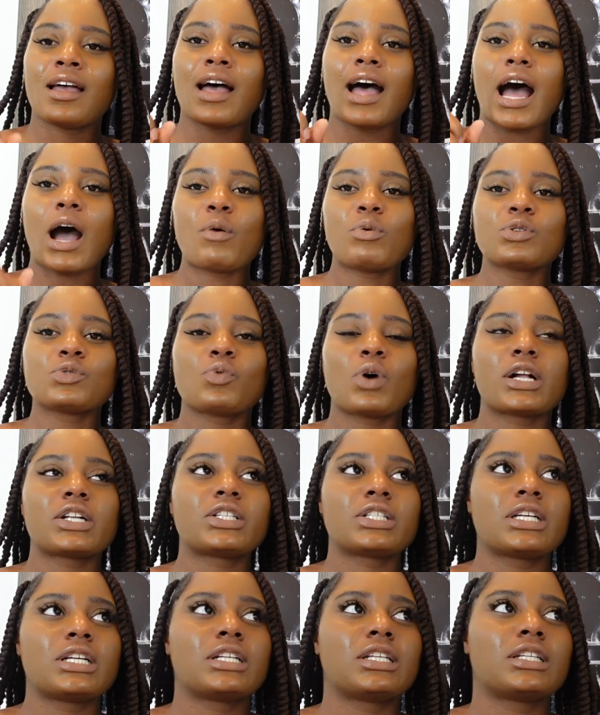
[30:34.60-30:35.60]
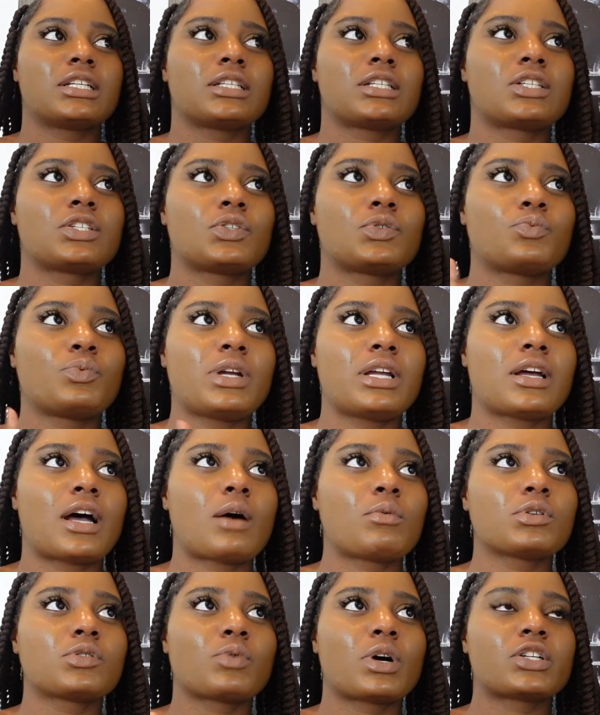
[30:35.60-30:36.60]
I was
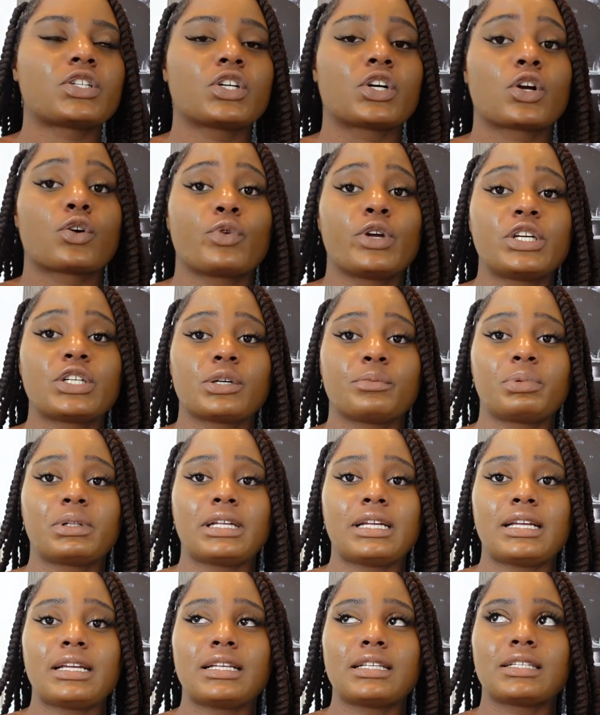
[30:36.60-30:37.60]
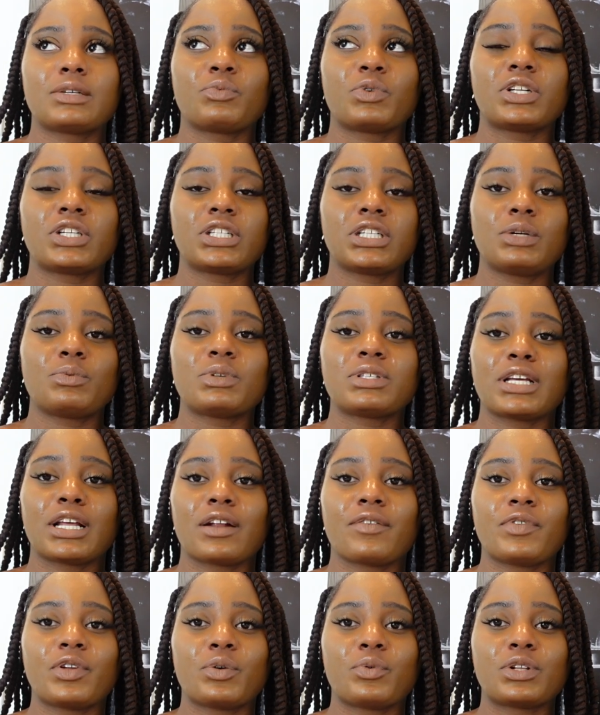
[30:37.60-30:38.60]
watching Carisha Please when she was
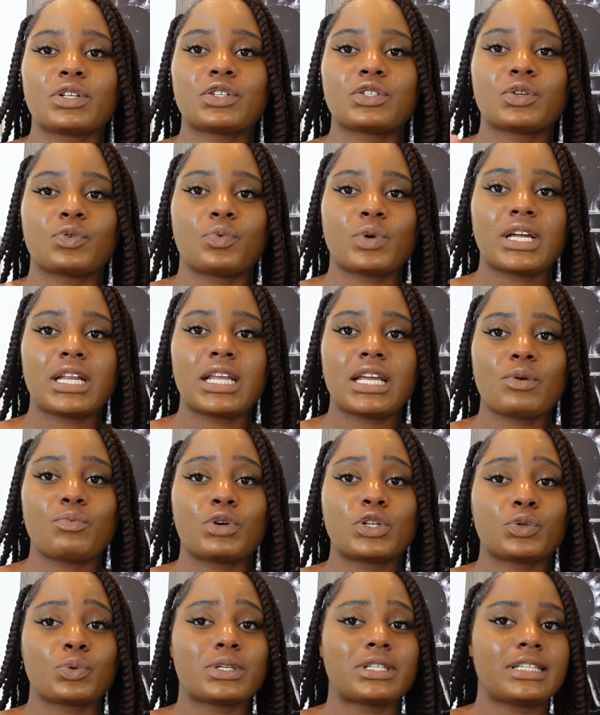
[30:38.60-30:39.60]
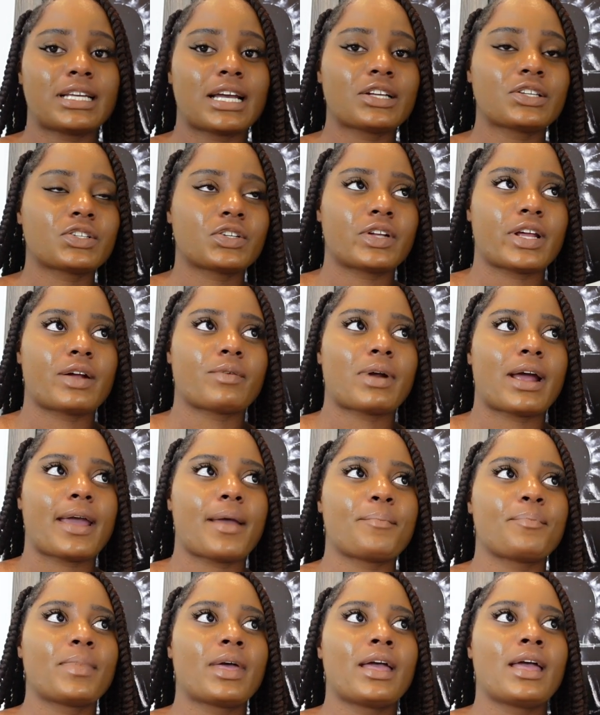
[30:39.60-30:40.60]
interviewing Saweetie, which was yesterday, right?